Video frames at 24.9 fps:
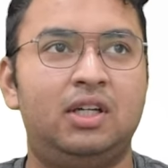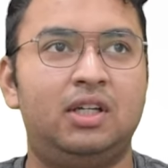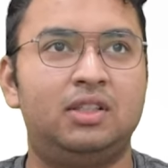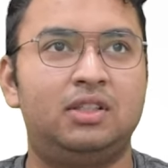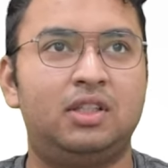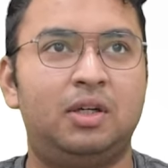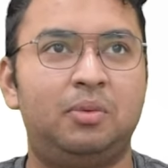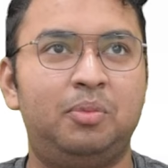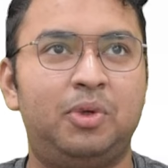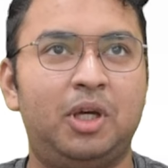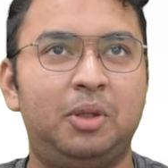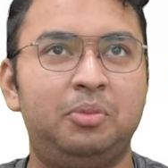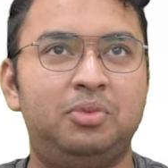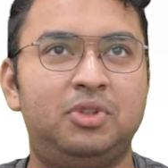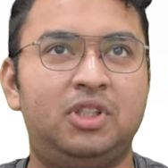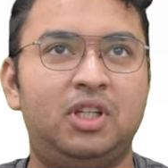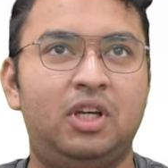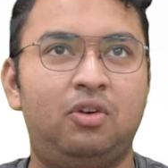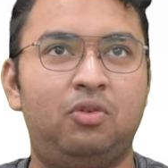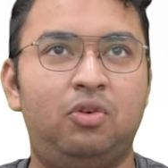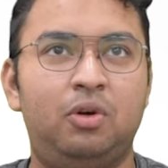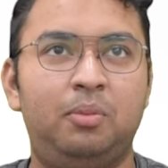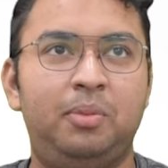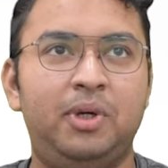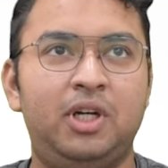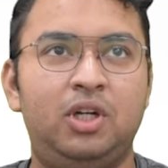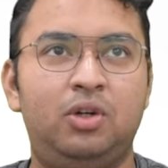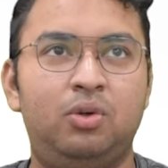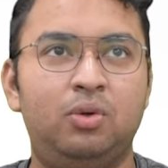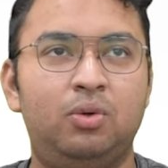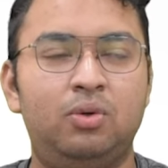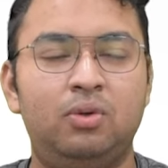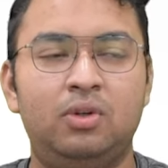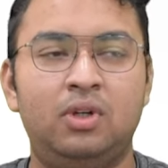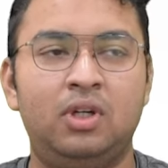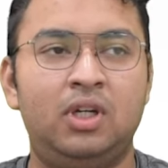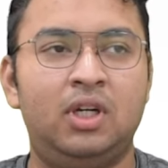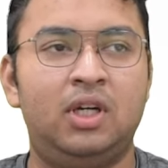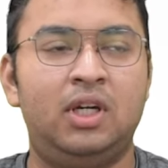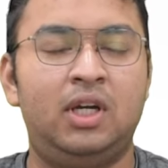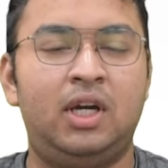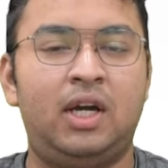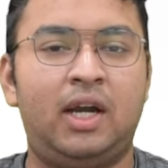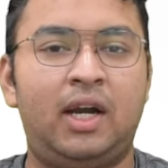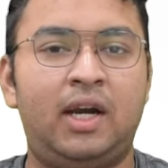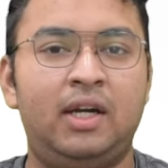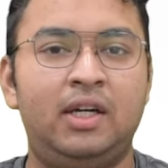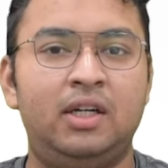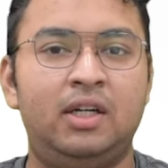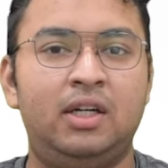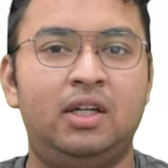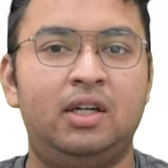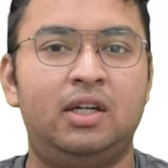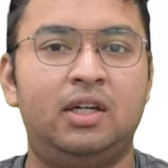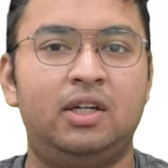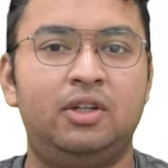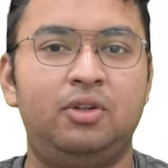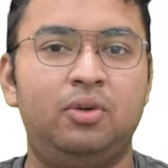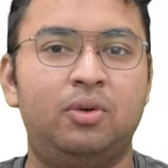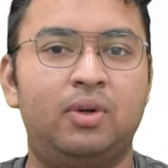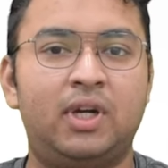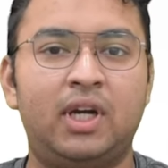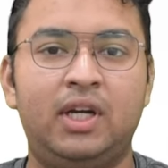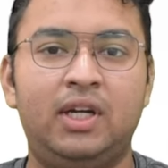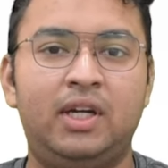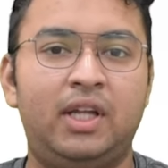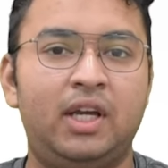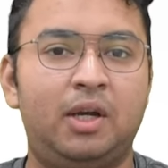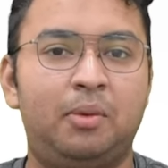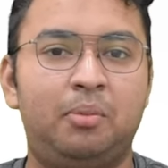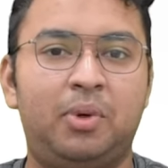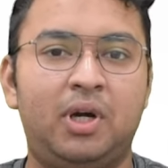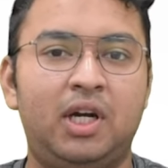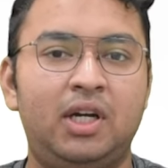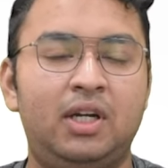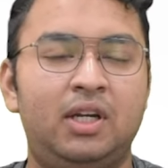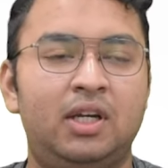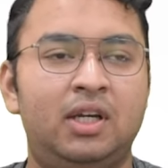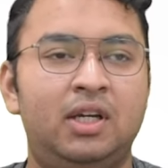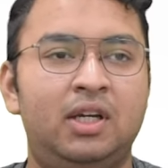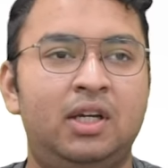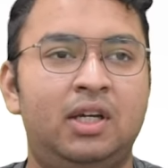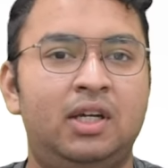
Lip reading: Sometimes there would be two and you can take part.